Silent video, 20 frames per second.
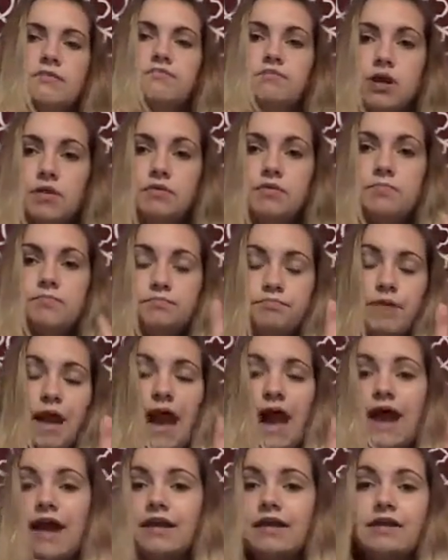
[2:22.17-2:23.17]
Probably
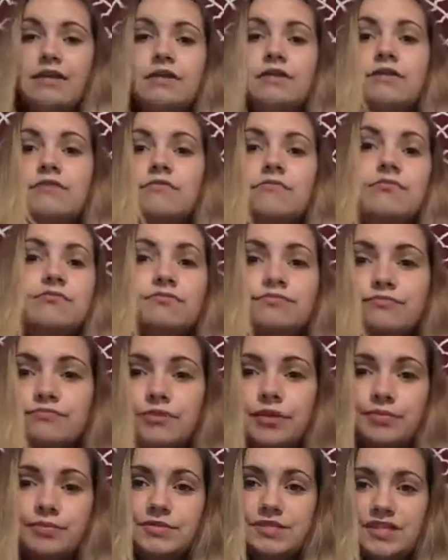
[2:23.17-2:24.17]
bad
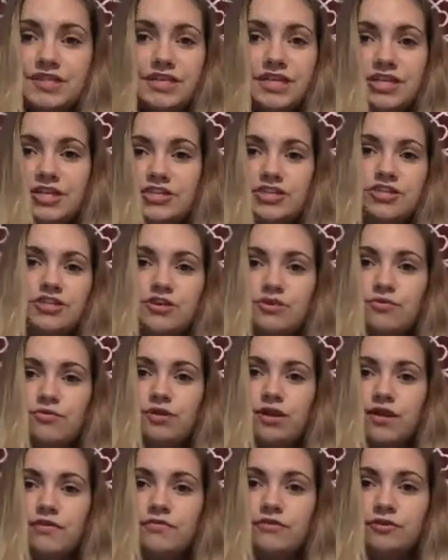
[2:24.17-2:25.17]
representation or
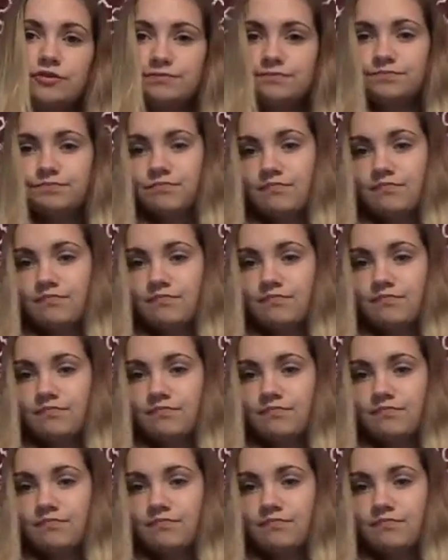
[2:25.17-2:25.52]
whatever.